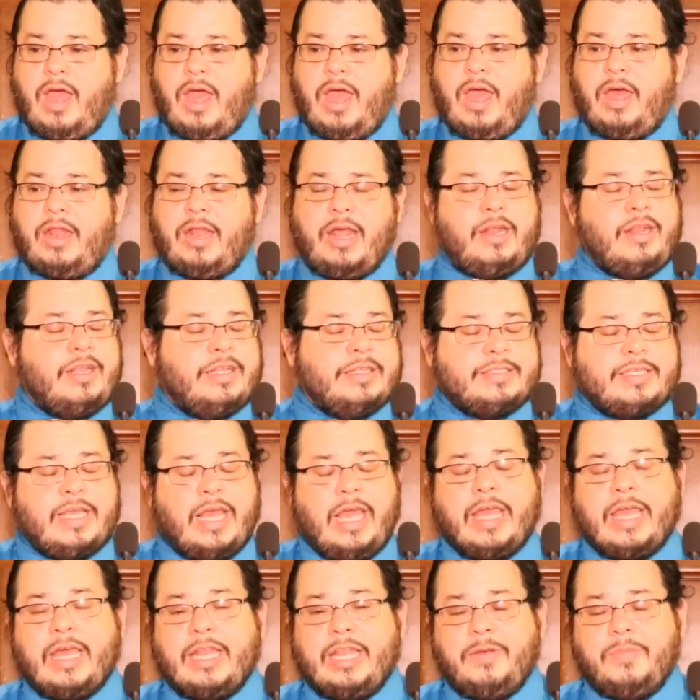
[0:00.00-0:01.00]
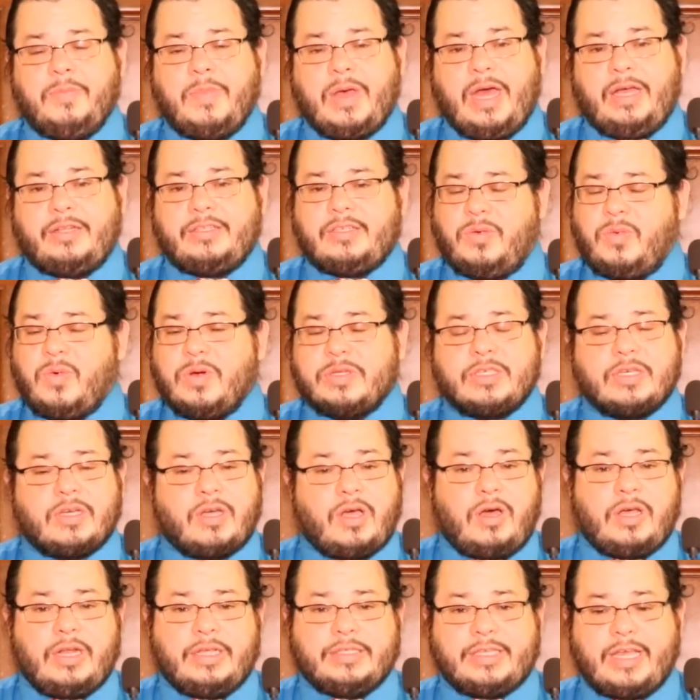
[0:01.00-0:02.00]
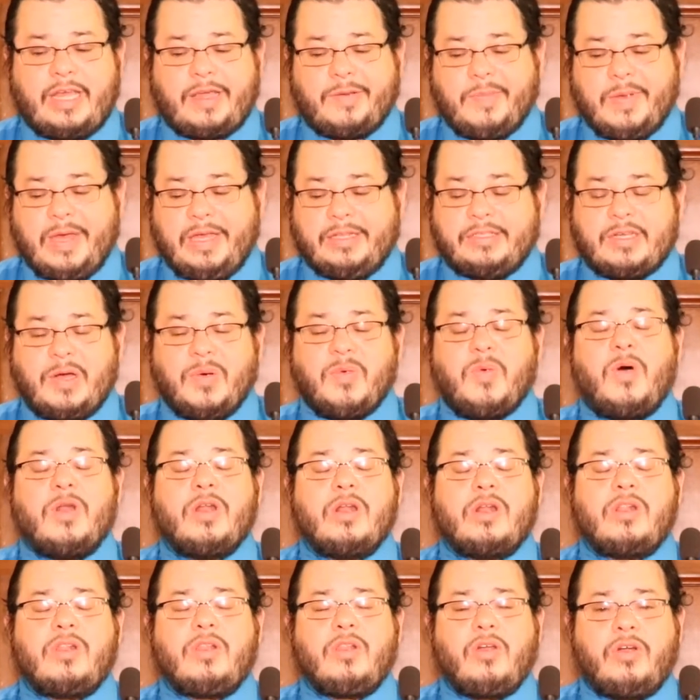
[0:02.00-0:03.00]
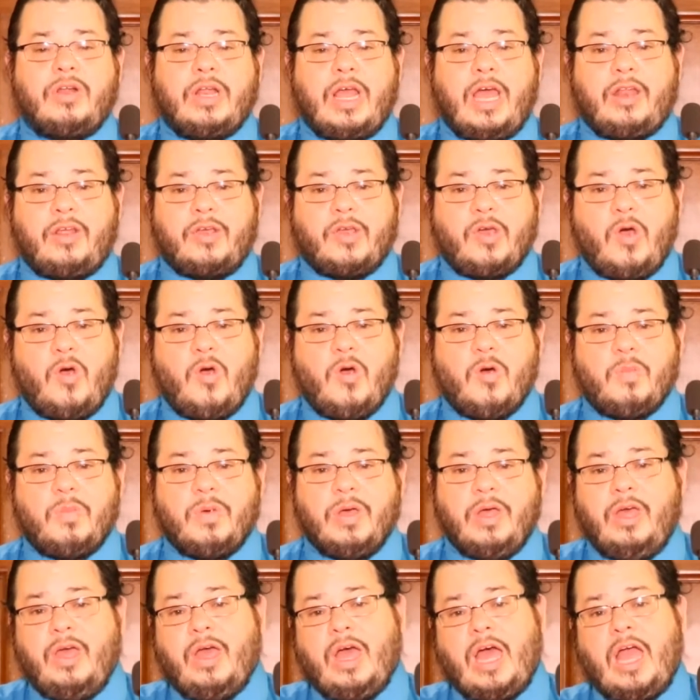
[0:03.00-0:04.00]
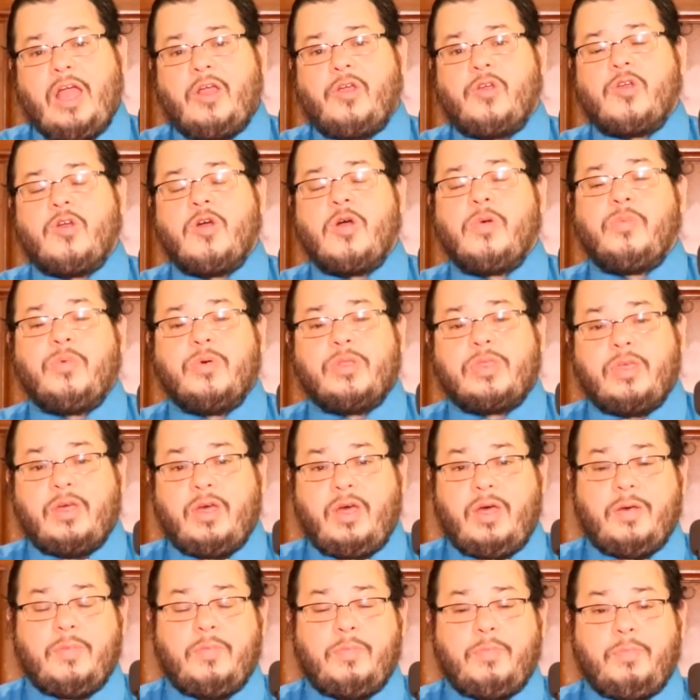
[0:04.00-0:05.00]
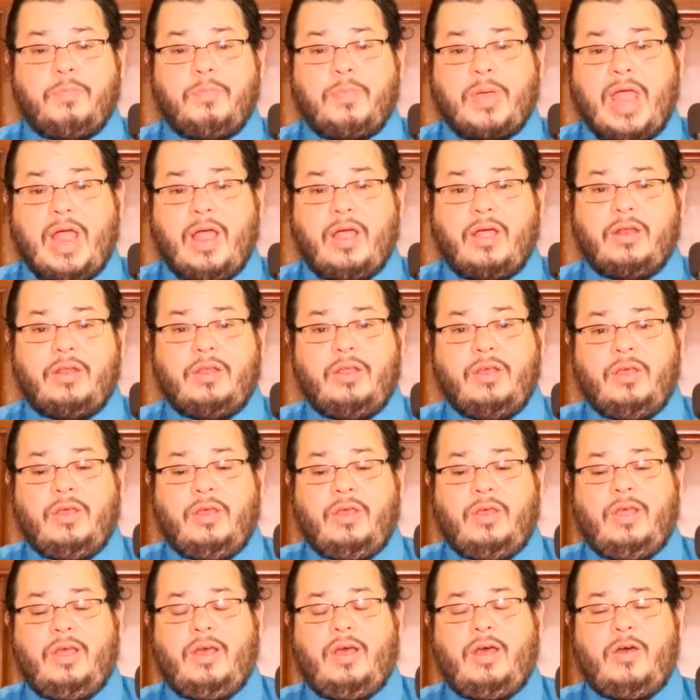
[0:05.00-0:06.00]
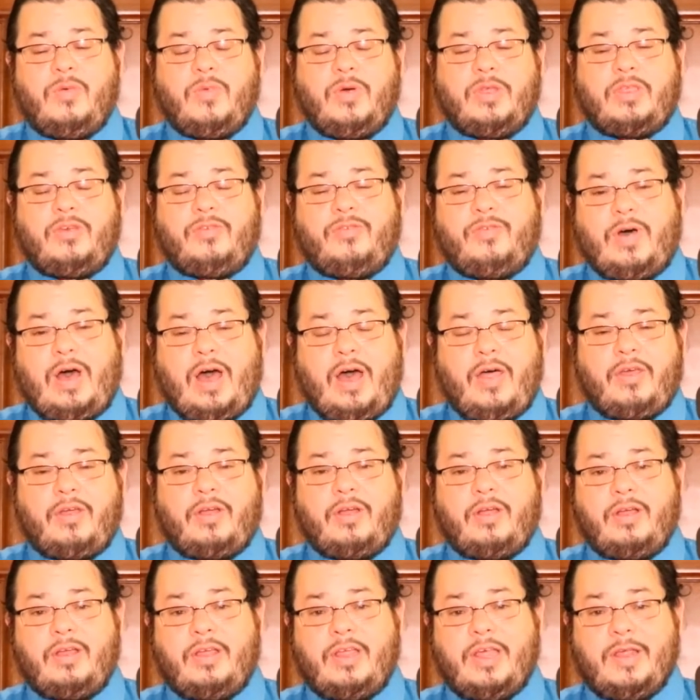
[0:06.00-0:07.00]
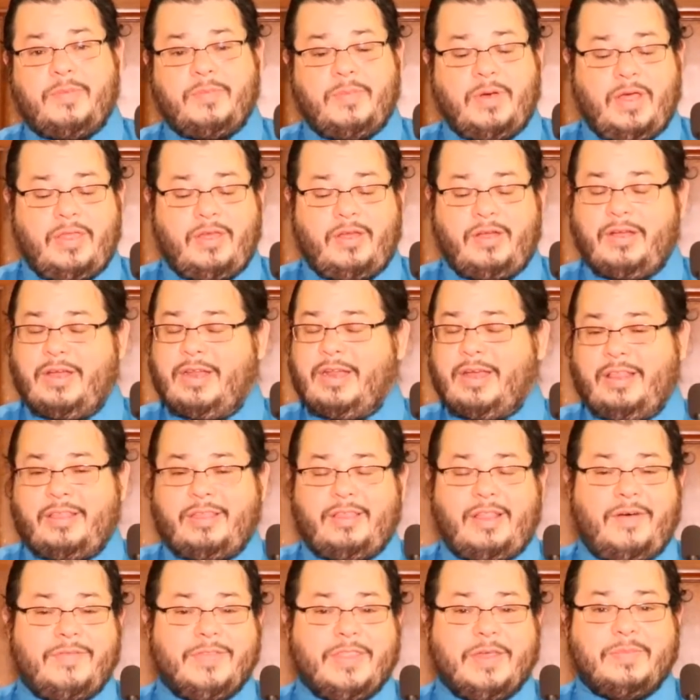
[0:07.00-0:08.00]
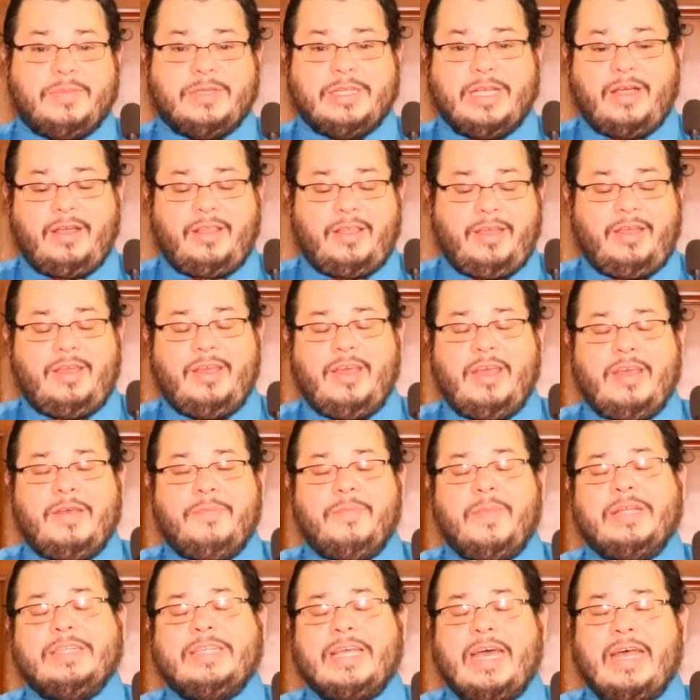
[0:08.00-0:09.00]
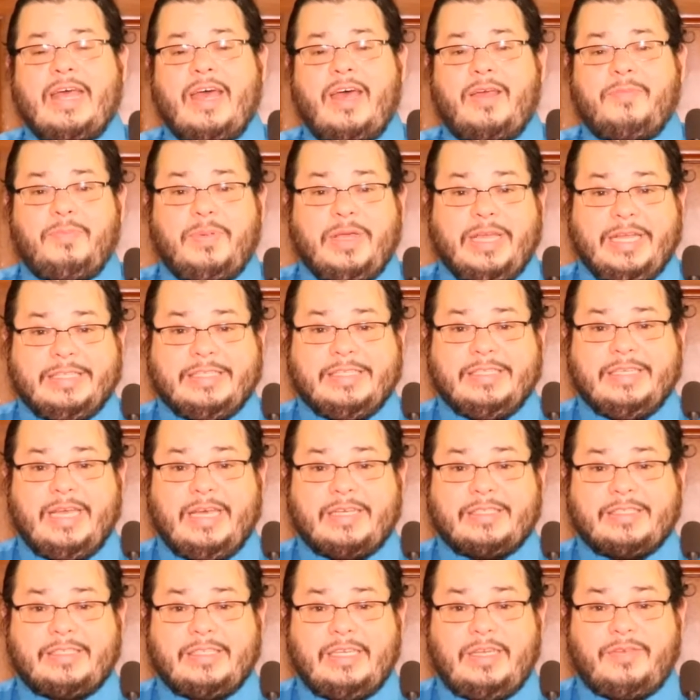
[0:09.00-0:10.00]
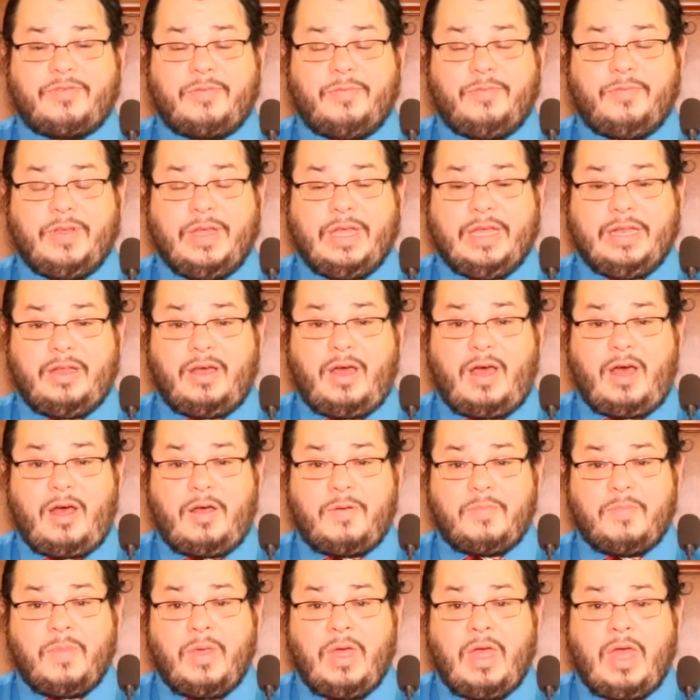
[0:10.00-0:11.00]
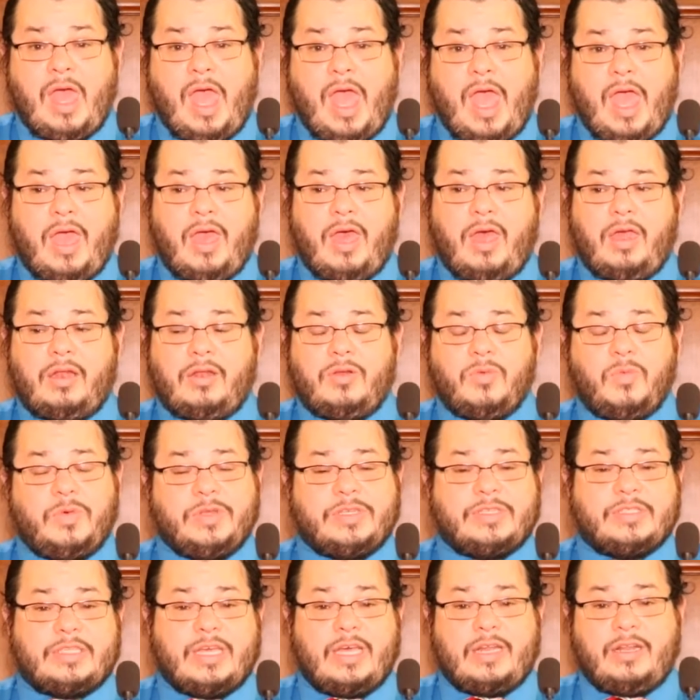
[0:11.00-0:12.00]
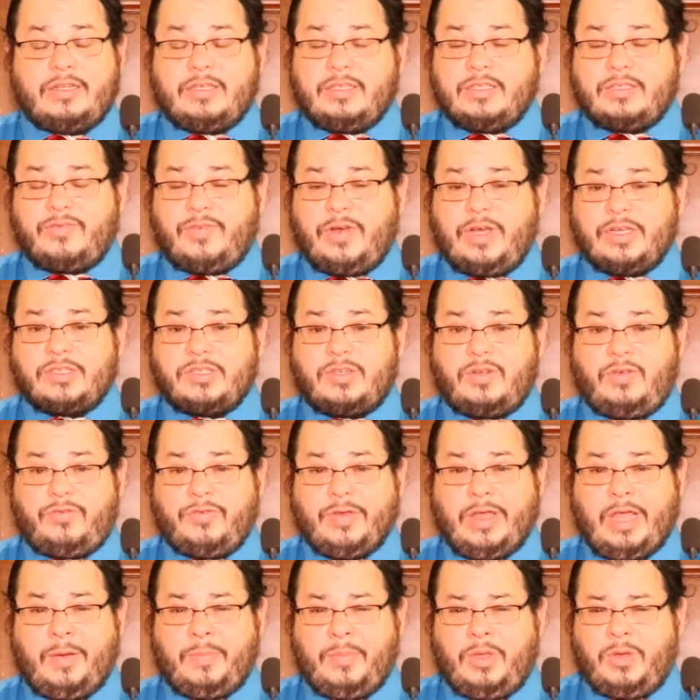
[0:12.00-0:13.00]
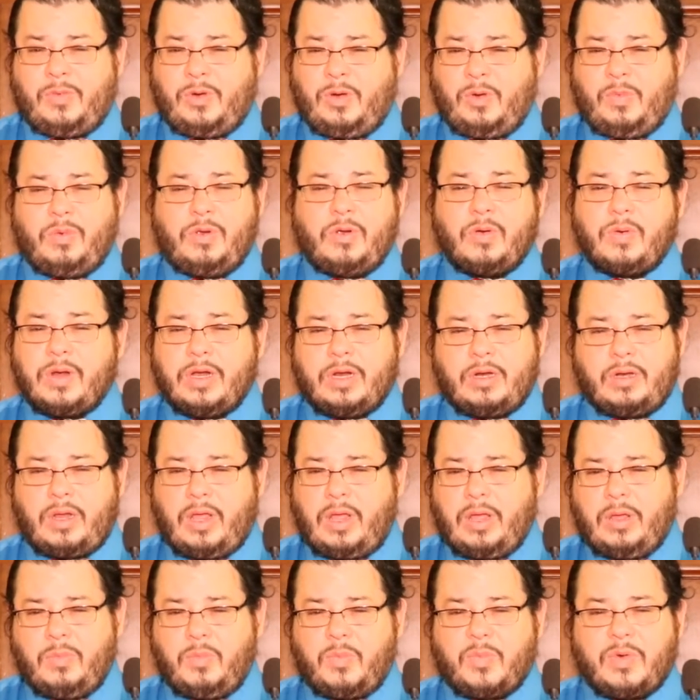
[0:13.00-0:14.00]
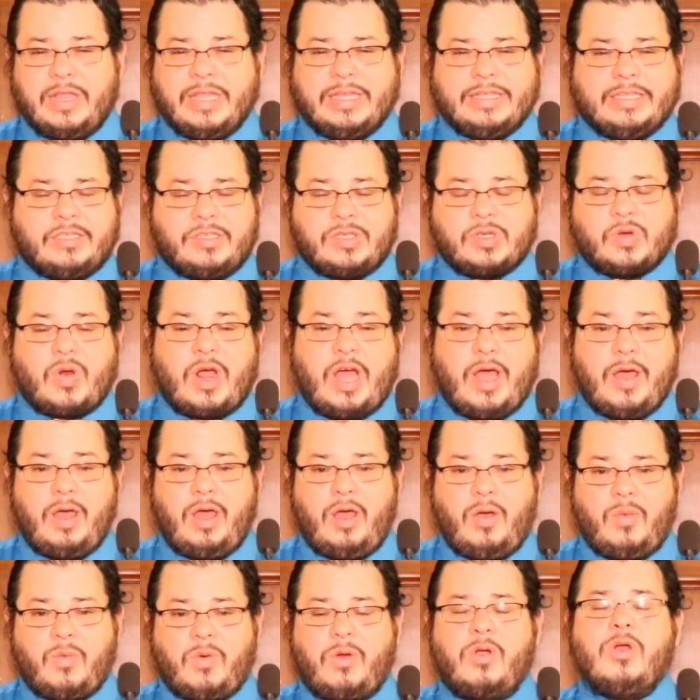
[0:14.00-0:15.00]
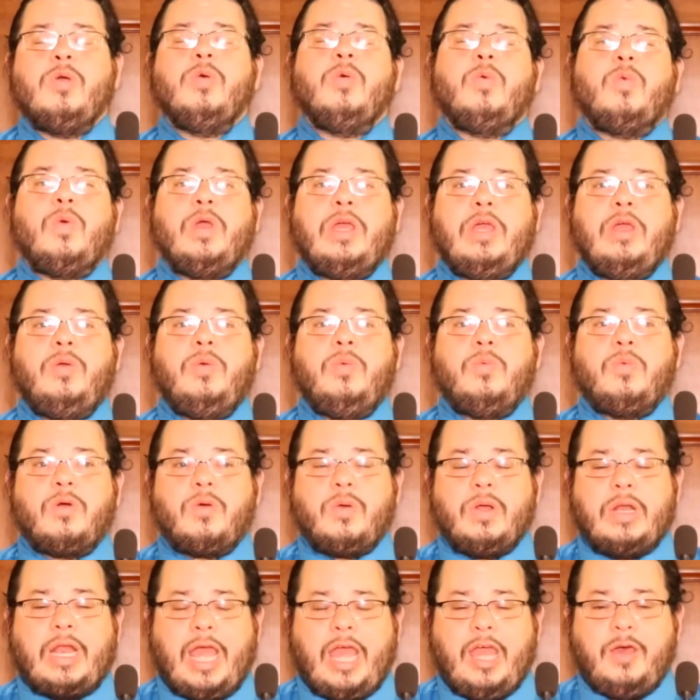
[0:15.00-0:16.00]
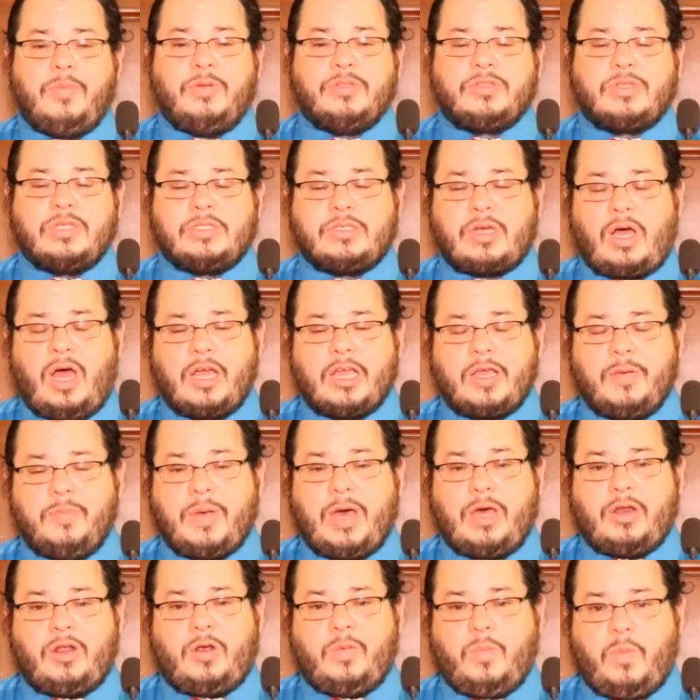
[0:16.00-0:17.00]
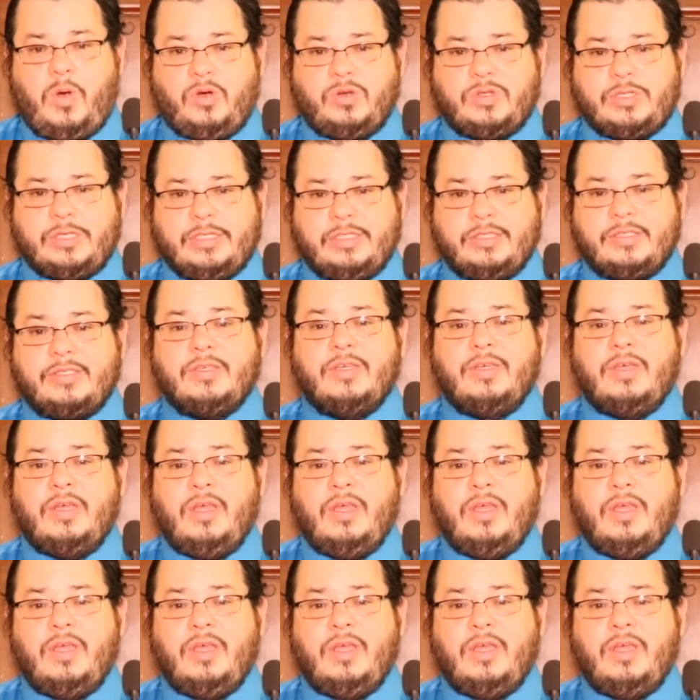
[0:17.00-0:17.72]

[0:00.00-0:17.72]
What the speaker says: And I didn't take any meds. I wasn't going to take meds. I wanted to learn how to cope. I grew up with a parent, with a father and mother, and I loved them dearly. My dad had PTSD from Vietnam, and we just had a dysfunctional family where we weren't really we weren't able to talk about our emotions.